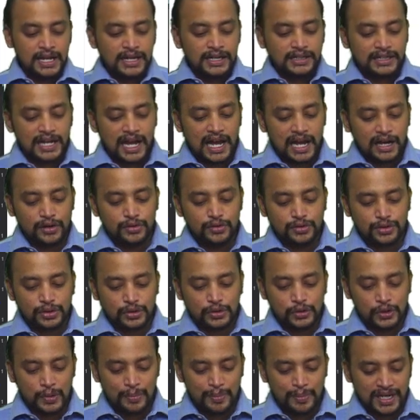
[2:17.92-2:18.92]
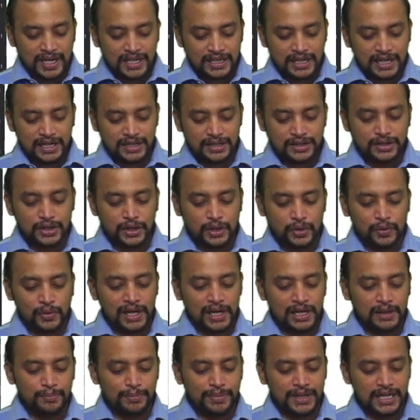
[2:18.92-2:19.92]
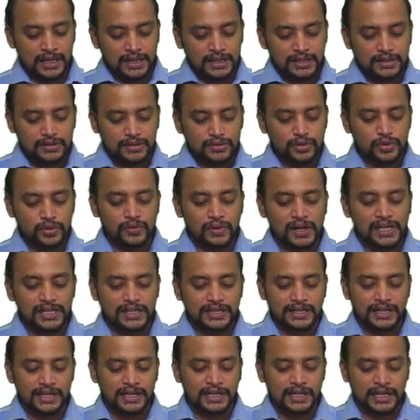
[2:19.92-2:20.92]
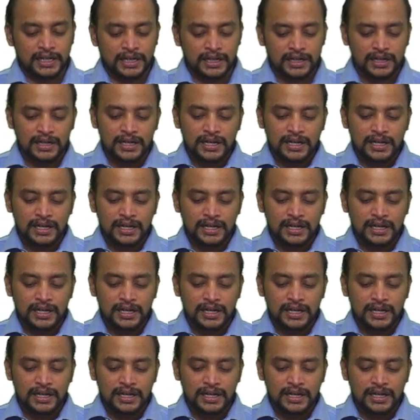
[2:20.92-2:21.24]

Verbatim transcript: Tagore School purchased 12 bus, 12 seater